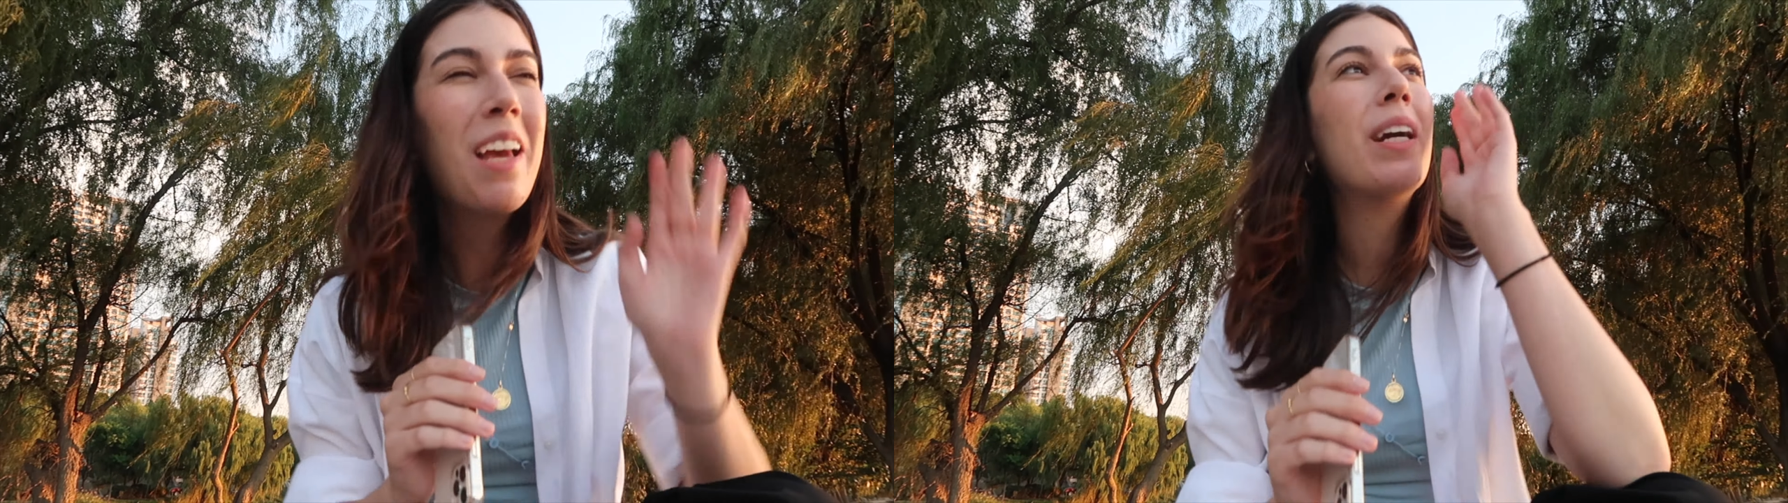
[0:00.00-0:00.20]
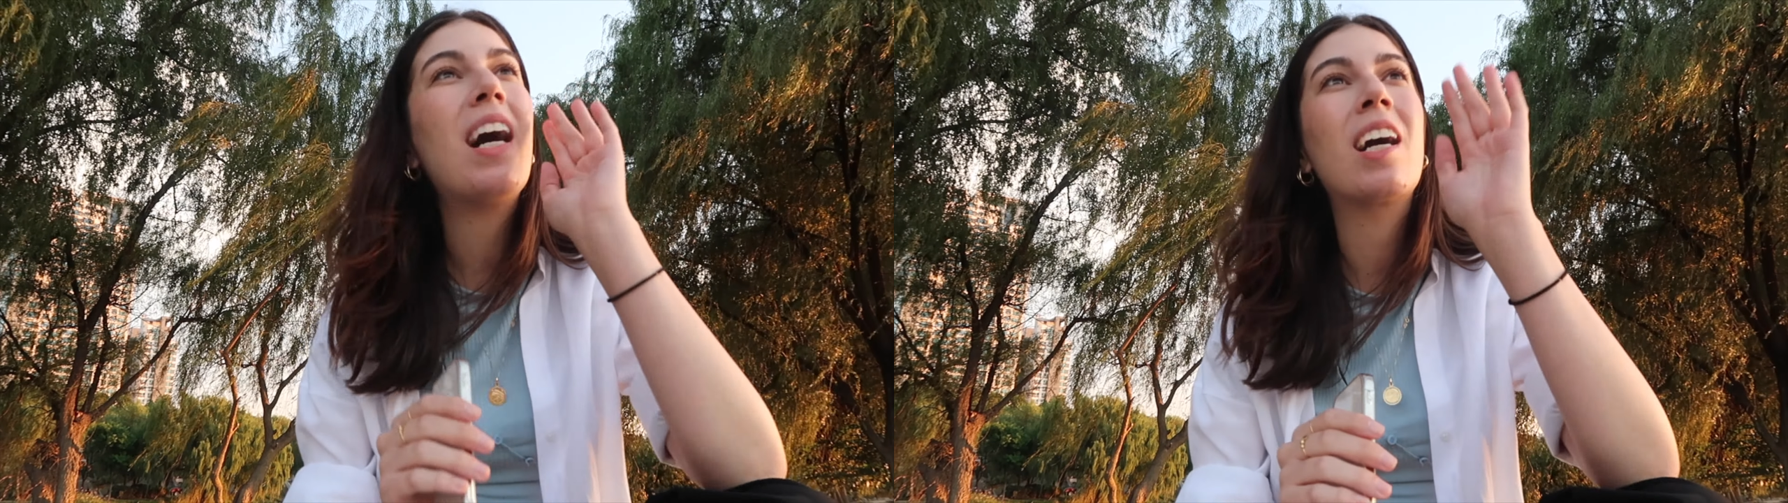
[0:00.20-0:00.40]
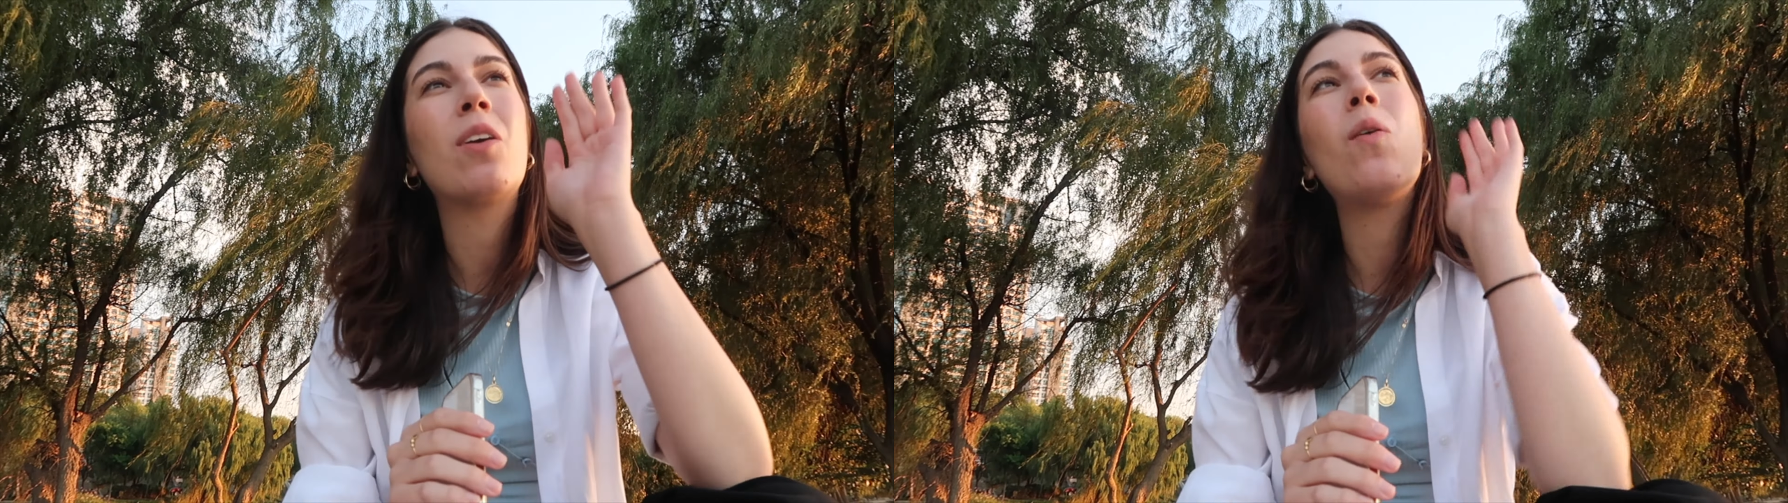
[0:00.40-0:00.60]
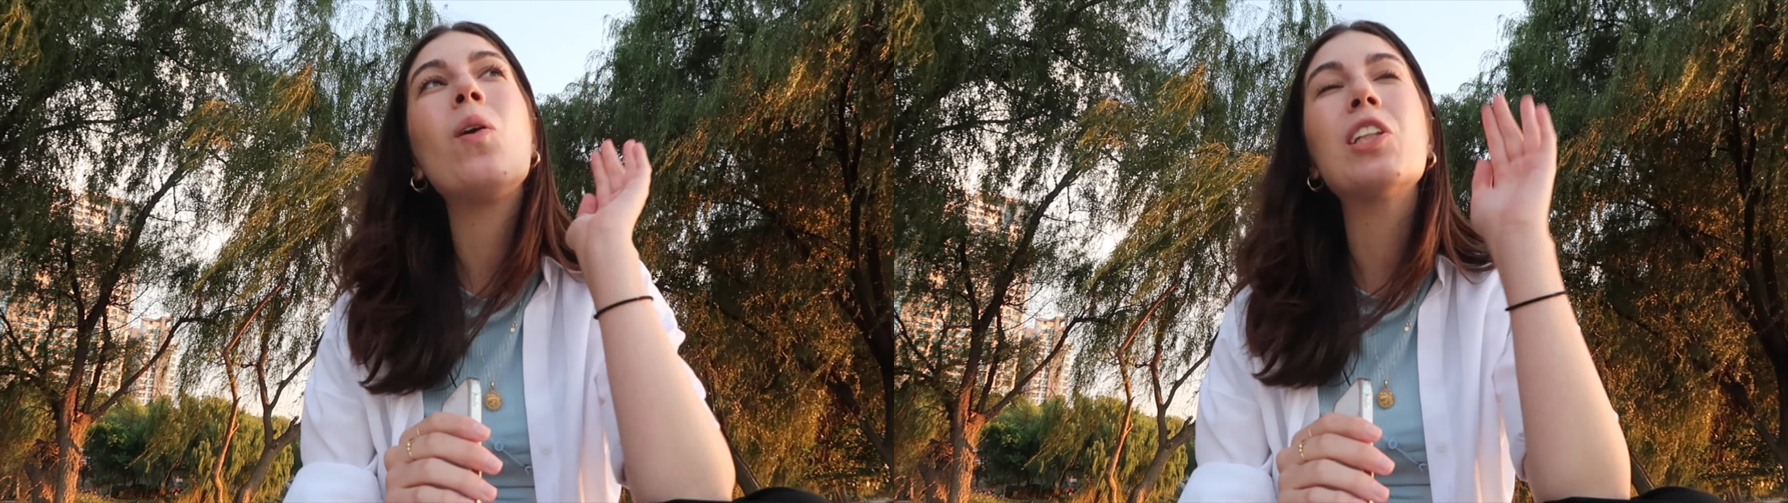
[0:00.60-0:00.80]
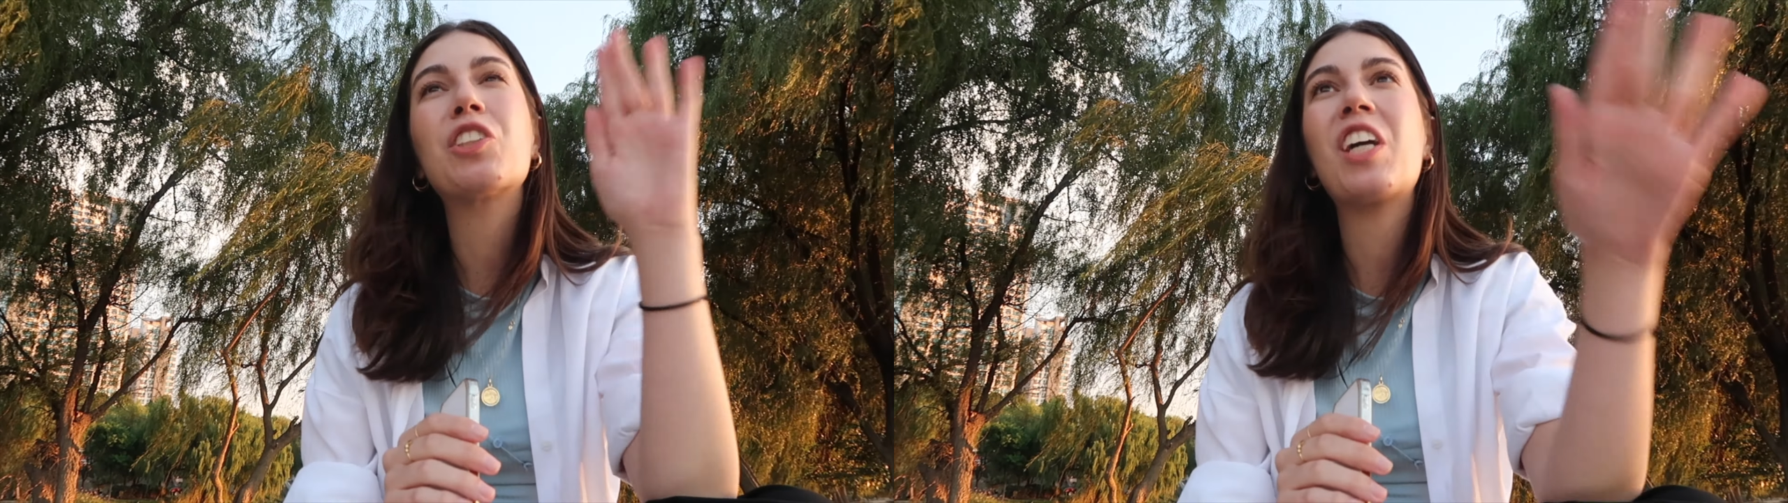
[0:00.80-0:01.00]
We are
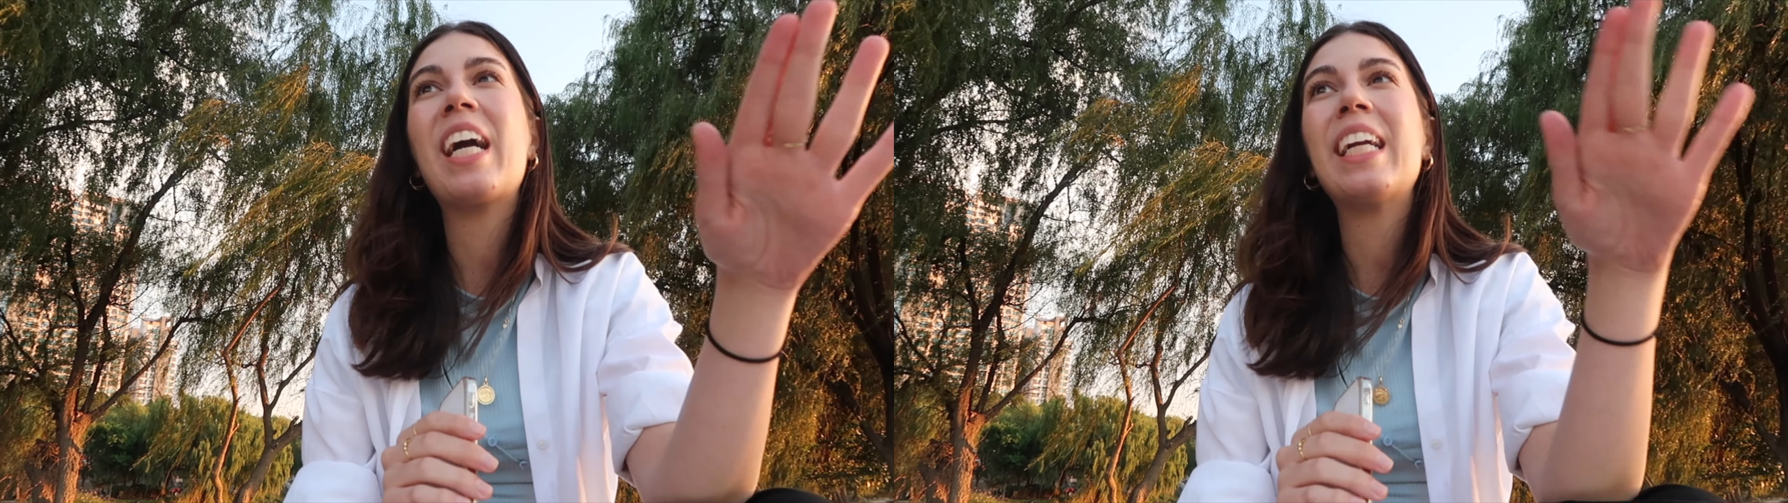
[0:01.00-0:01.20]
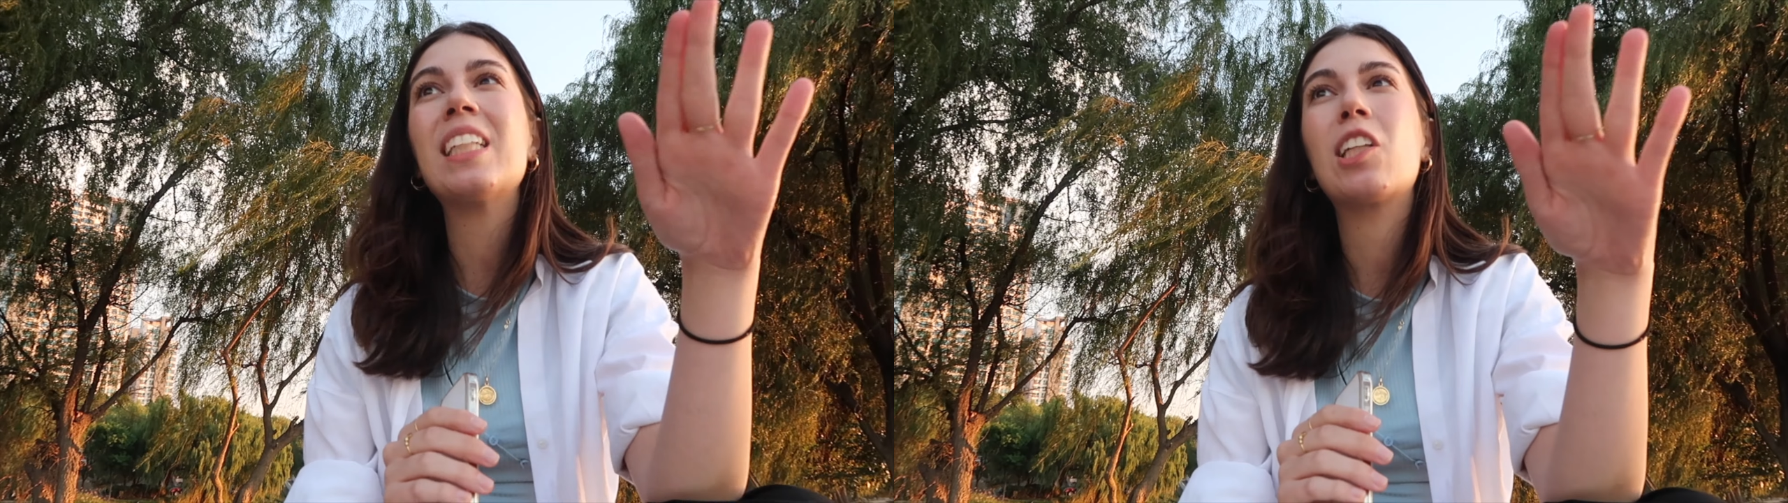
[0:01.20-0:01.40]
all trying